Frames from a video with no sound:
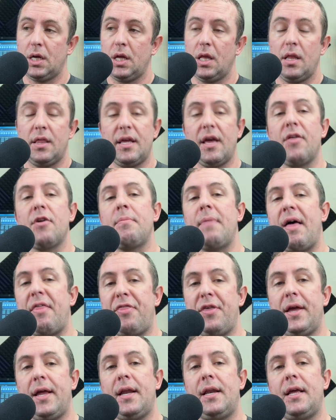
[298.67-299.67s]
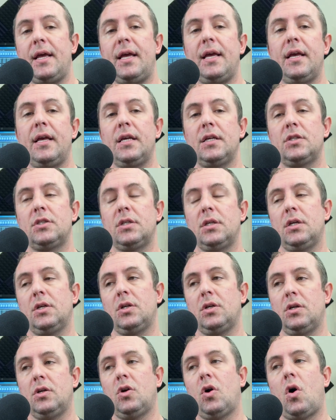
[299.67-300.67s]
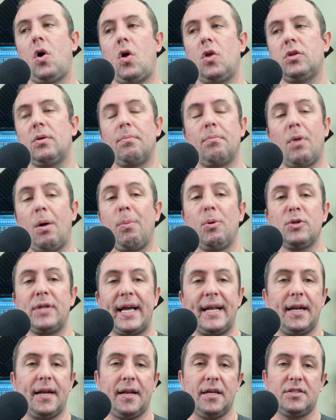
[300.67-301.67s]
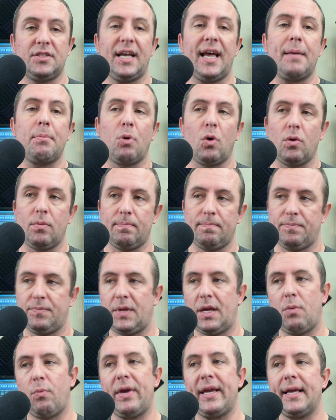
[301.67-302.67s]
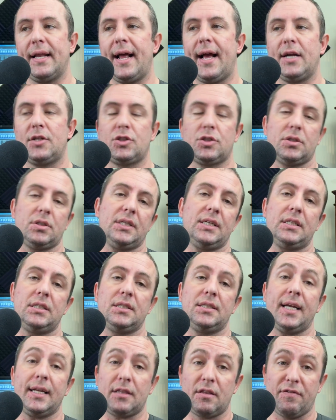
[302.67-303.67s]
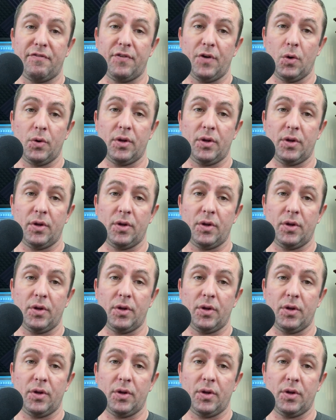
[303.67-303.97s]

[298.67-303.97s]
The The other method is called mobile data disable, and we can actually set the phone